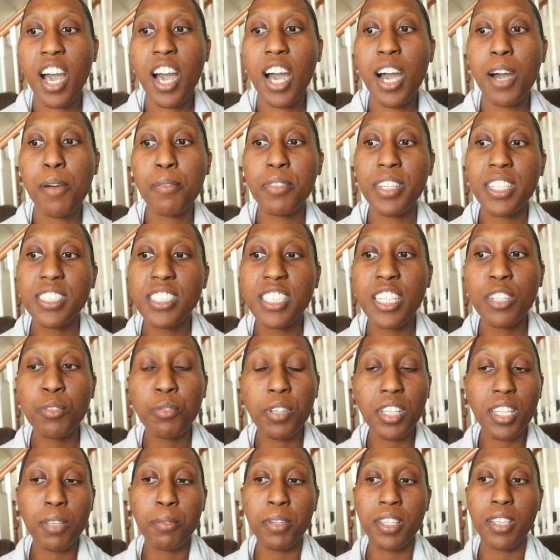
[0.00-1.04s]
um, this could
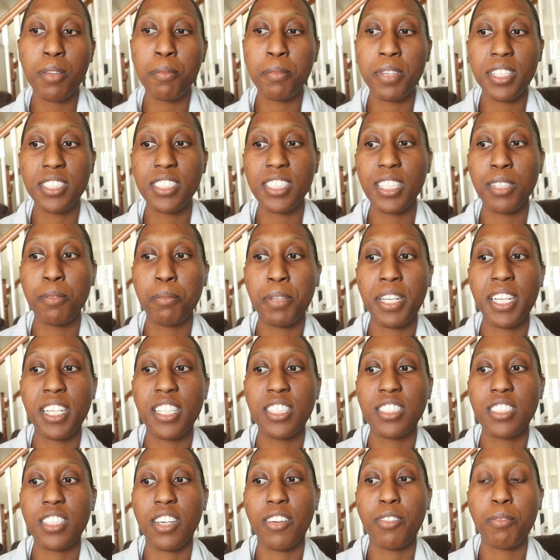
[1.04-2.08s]
really be the missing
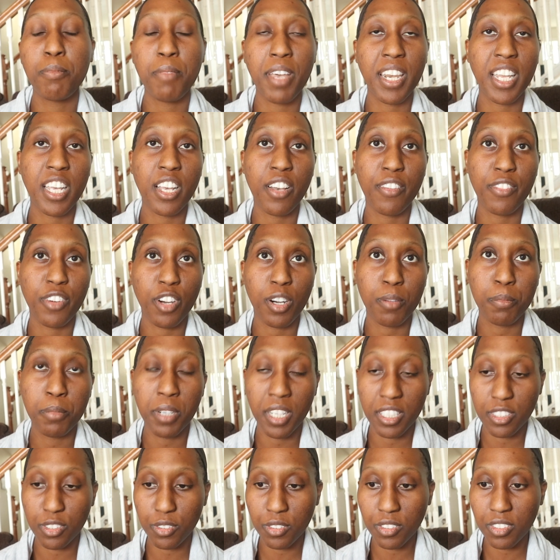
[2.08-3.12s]
piece of many of our
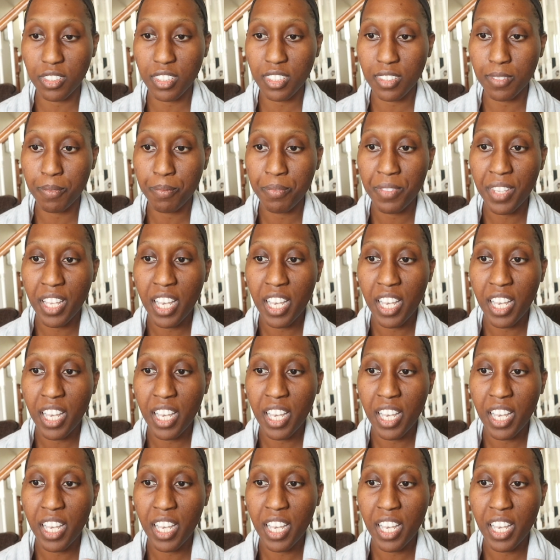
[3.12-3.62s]
puzzles.